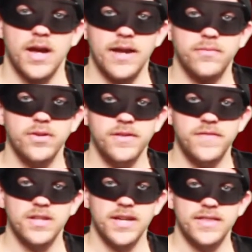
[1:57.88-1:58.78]
I really
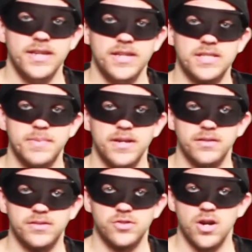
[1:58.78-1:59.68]
feel like they need to spend
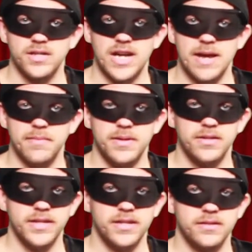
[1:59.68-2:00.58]
a strong time
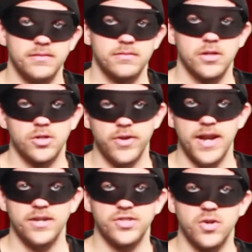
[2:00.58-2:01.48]
appealing or
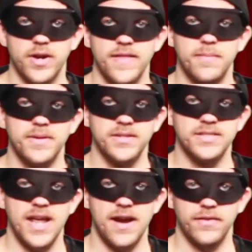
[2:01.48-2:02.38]
creating a story that appeals to